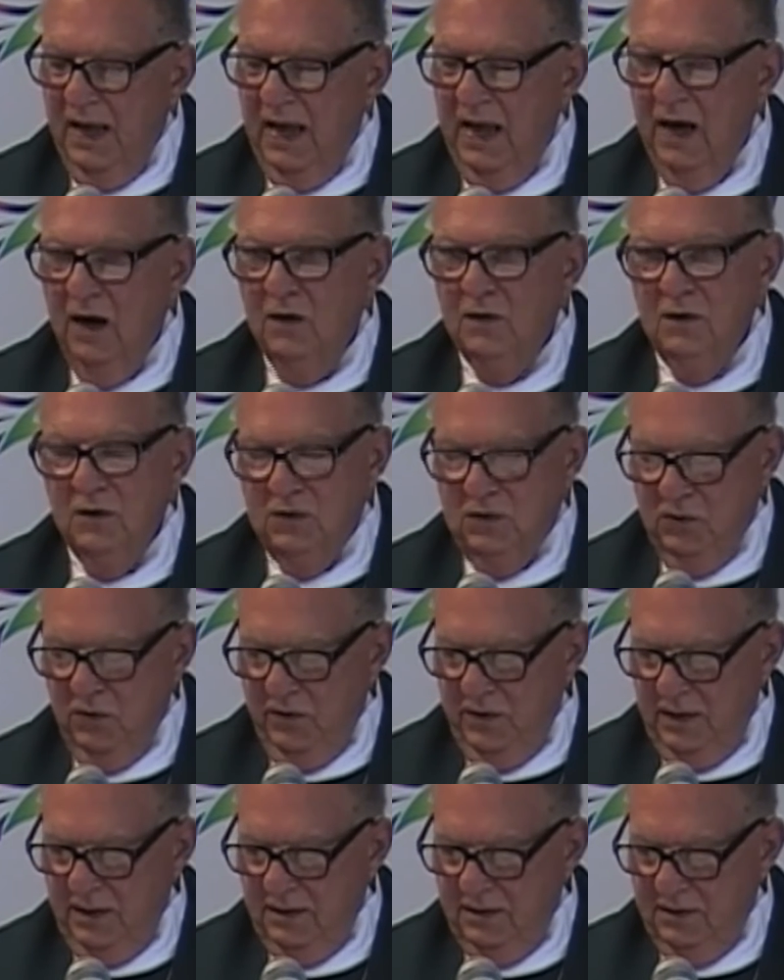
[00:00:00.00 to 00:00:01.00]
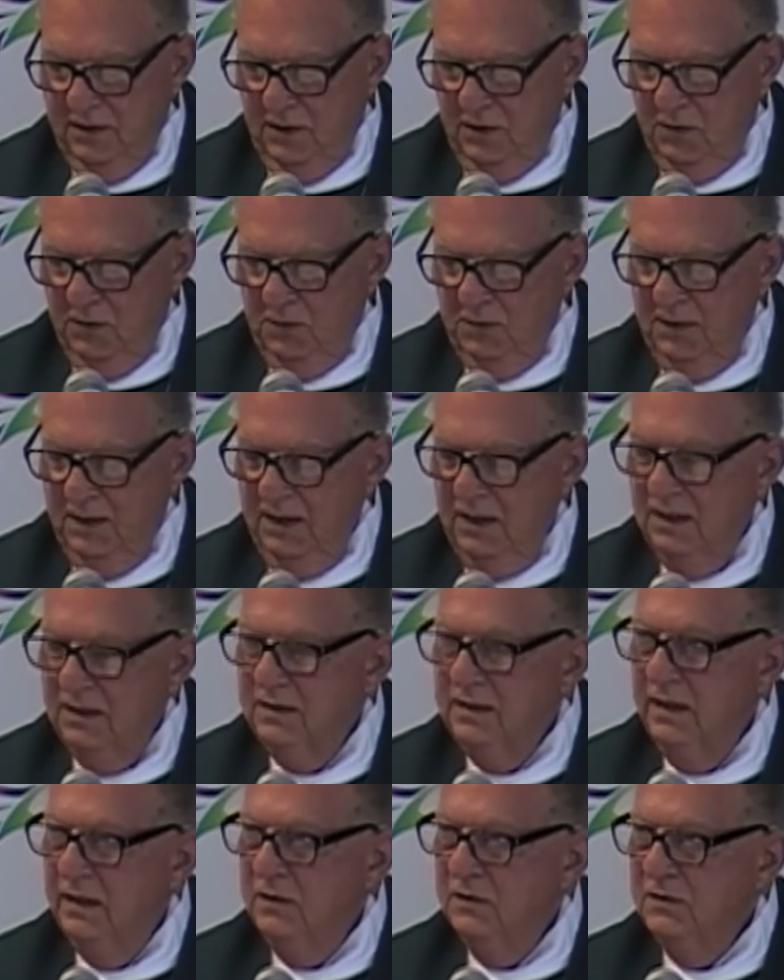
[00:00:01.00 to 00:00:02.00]
how the story is told
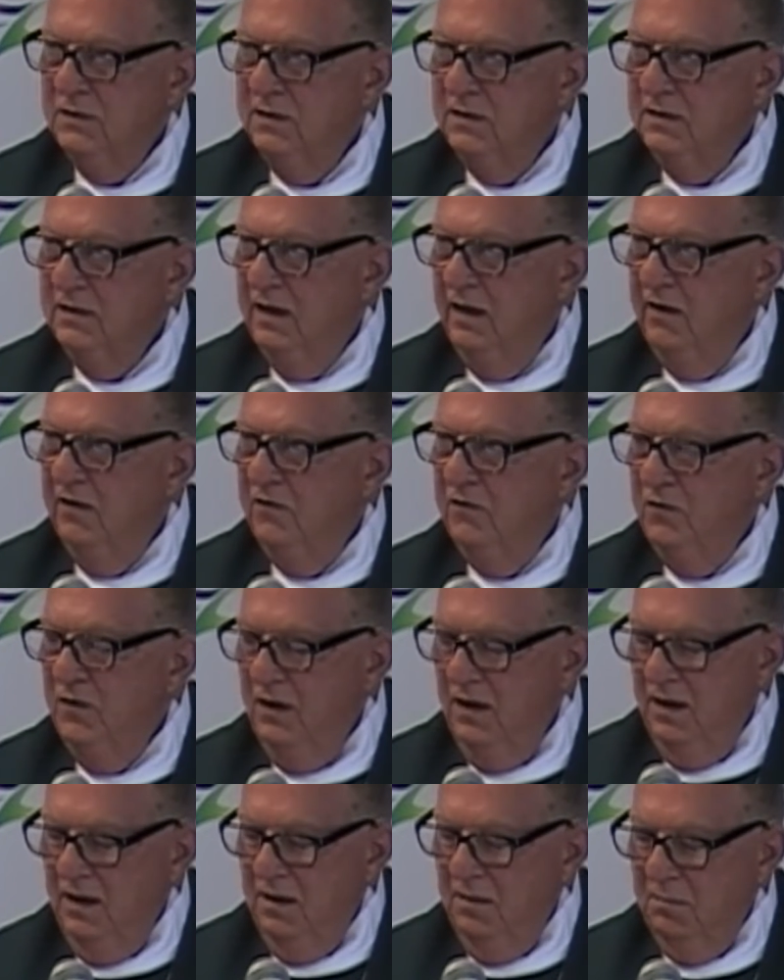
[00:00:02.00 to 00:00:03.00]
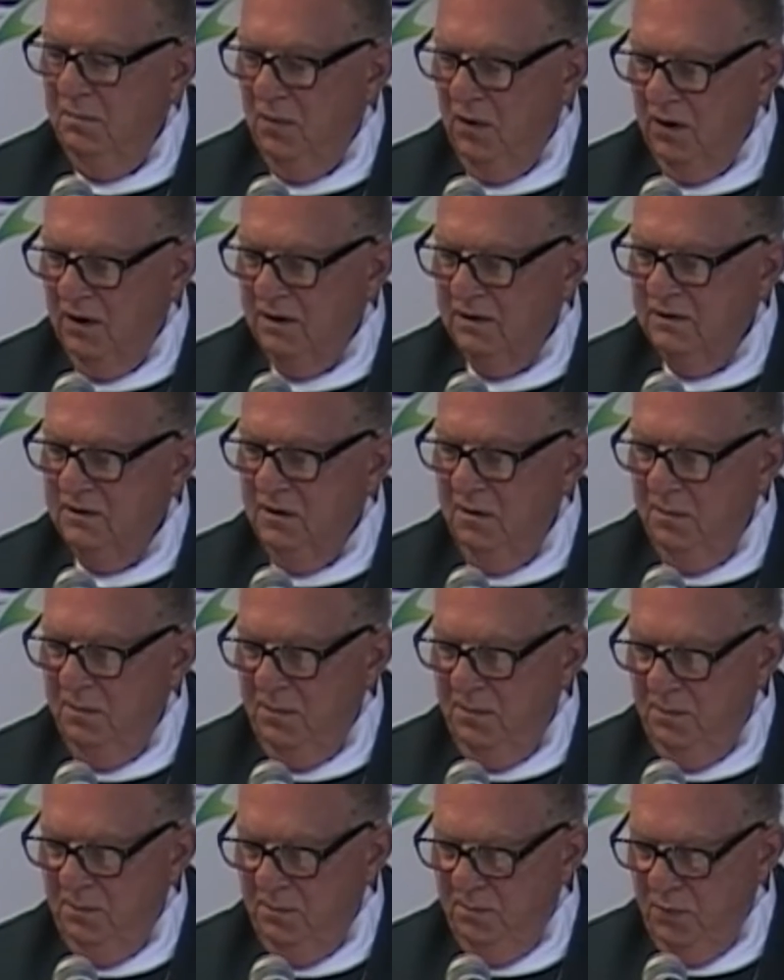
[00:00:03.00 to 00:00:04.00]
tells us of Mark's
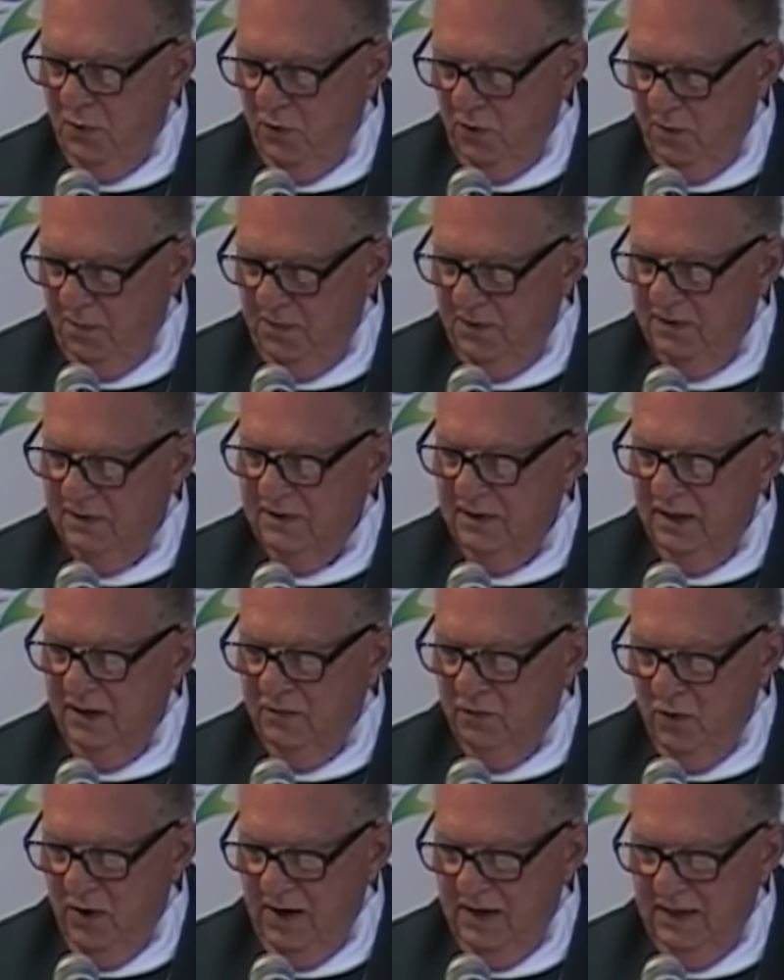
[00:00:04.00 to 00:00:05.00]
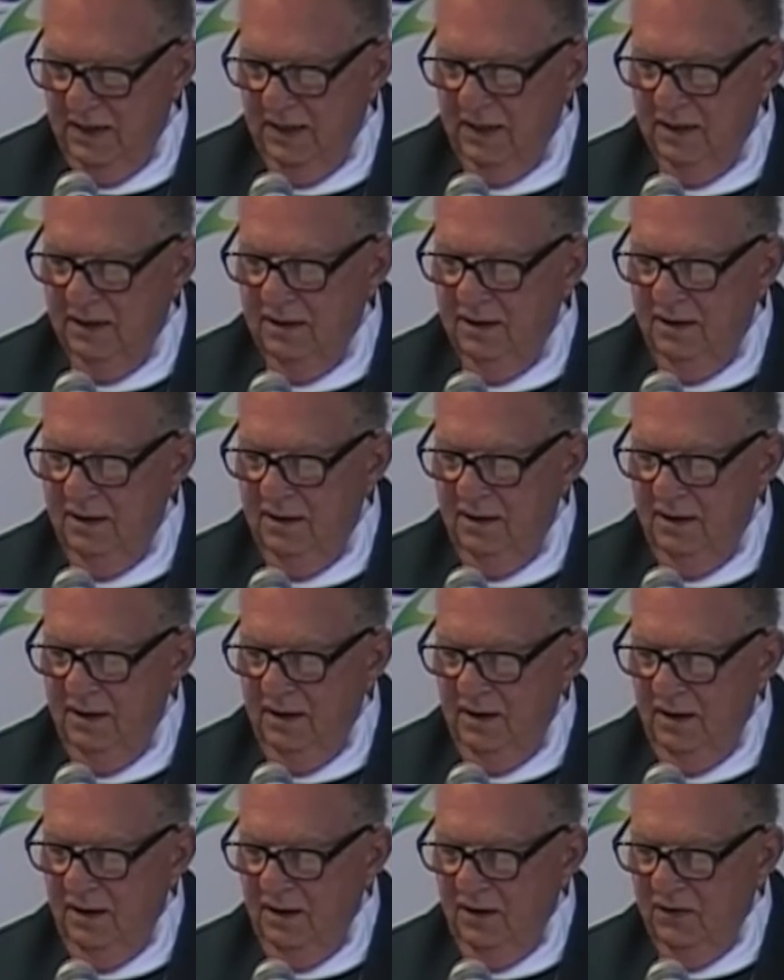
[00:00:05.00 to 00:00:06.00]
purpose in writing
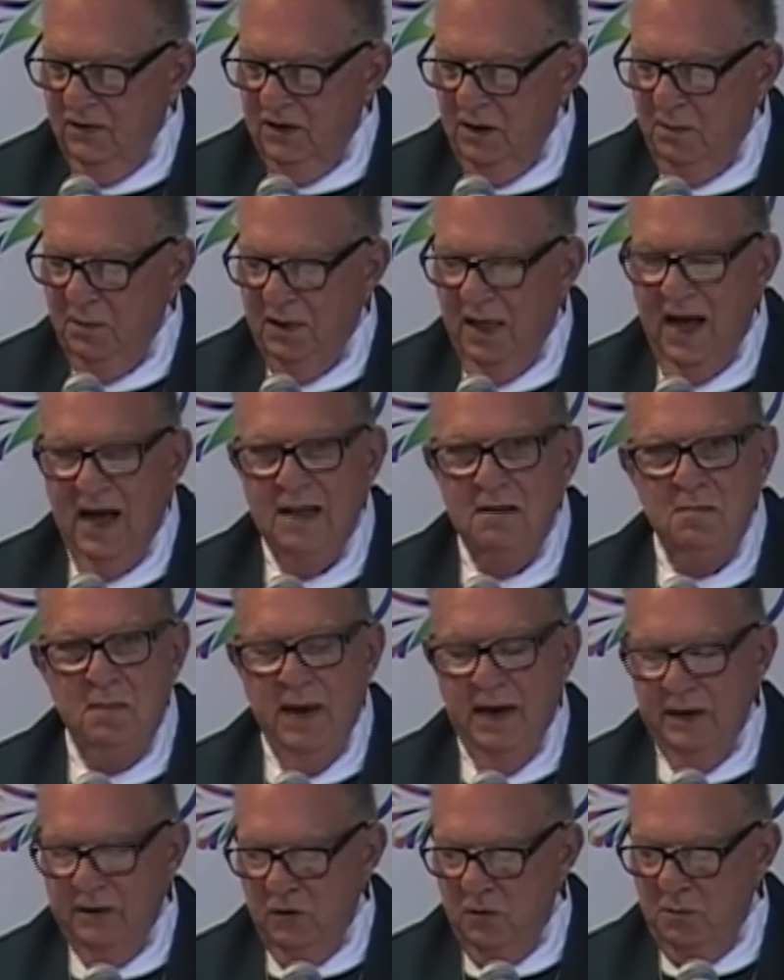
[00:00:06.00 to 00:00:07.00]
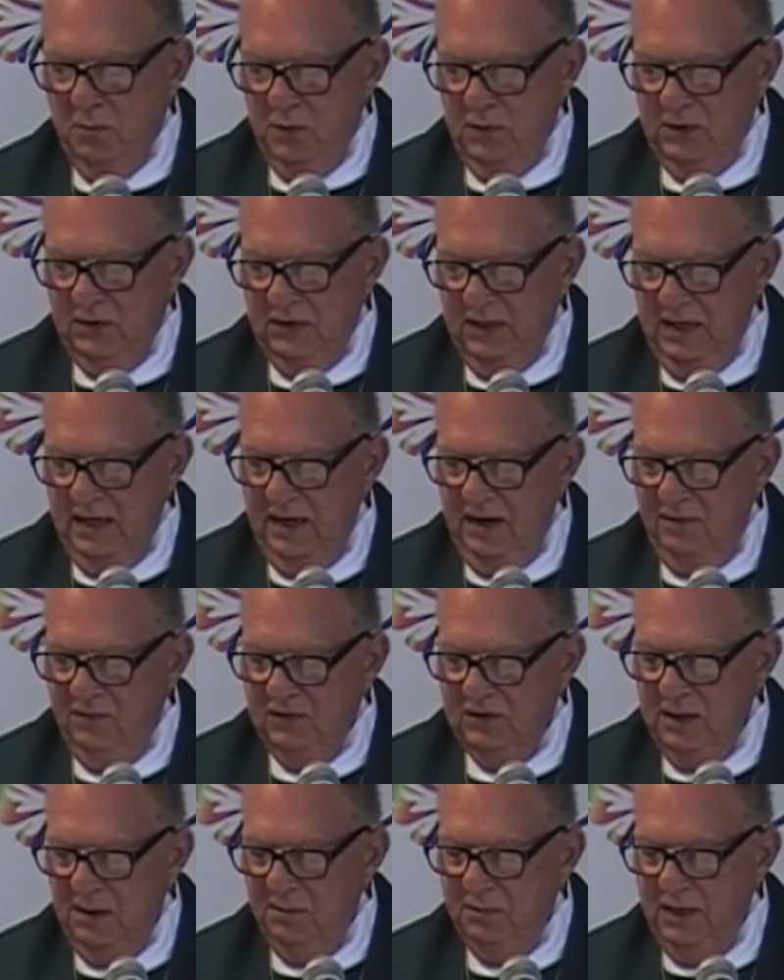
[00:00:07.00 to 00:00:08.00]
it. The blind beggar perceived
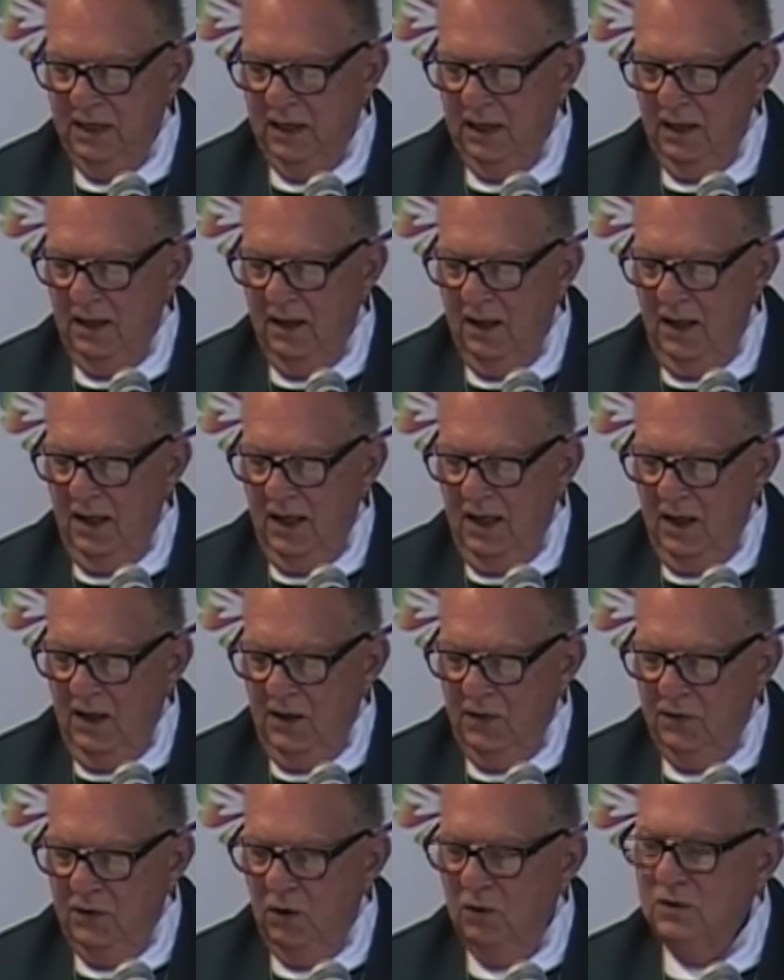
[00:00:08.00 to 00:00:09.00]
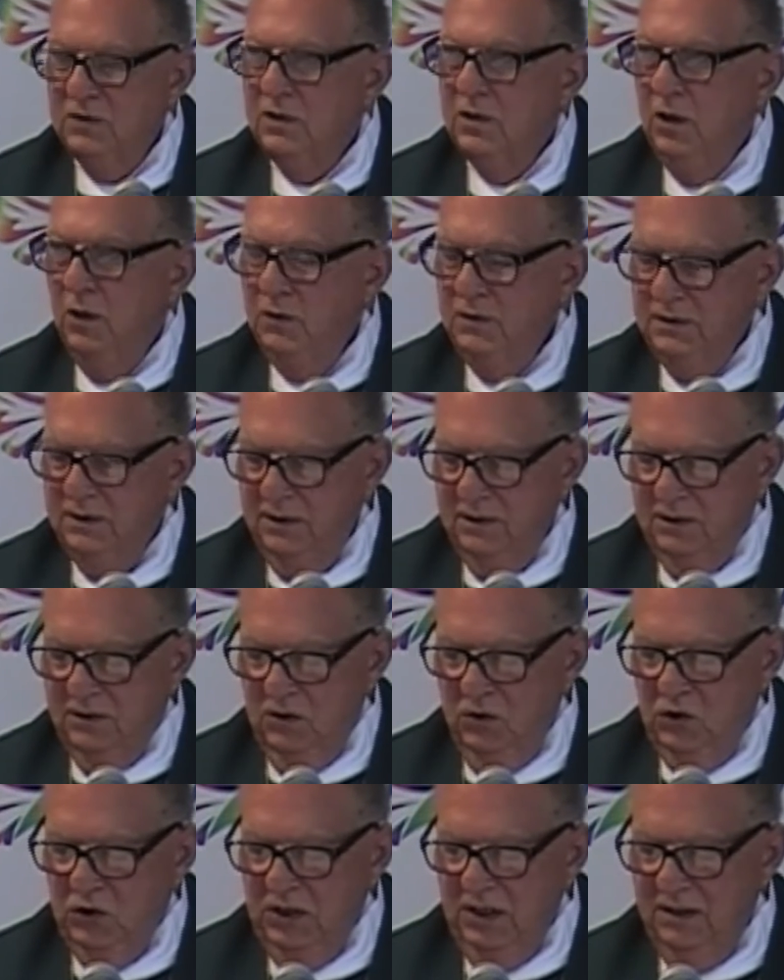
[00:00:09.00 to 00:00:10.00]
something those closest
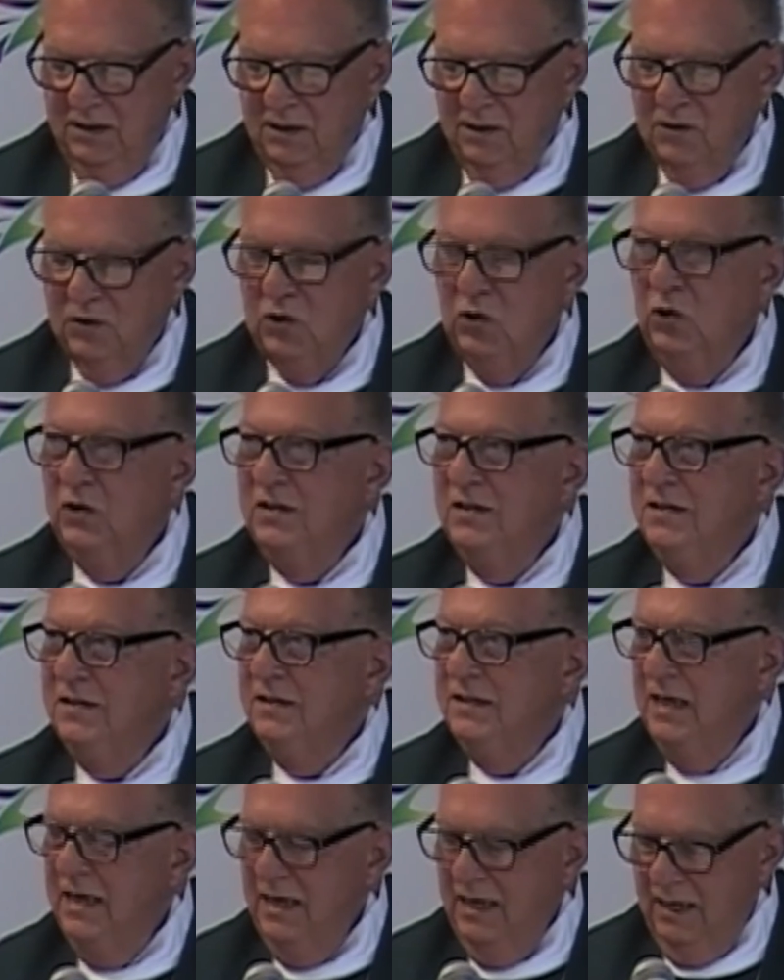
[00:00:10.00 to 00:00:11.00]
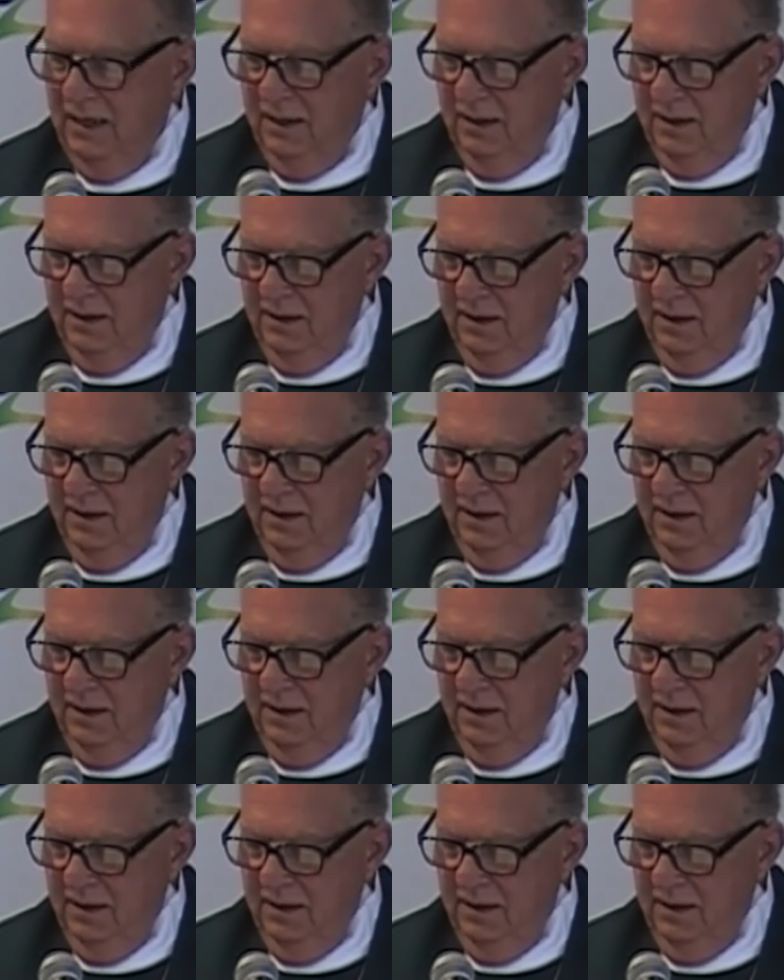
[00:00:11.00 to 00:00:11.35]
to Jesus couldn't see.